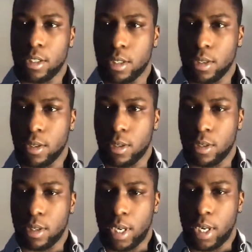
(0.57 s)

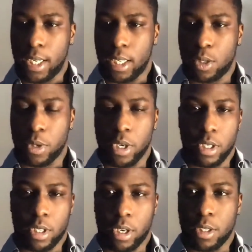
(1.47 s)
So I guess we're gonna
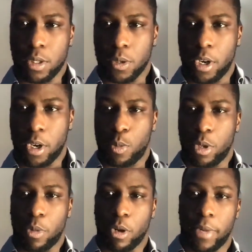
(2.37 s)
start so other
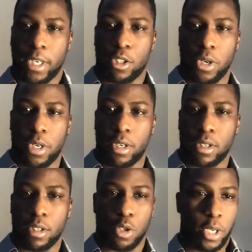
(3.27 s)
people might join
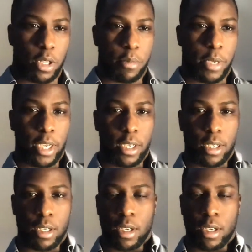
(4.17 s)
during the meeting.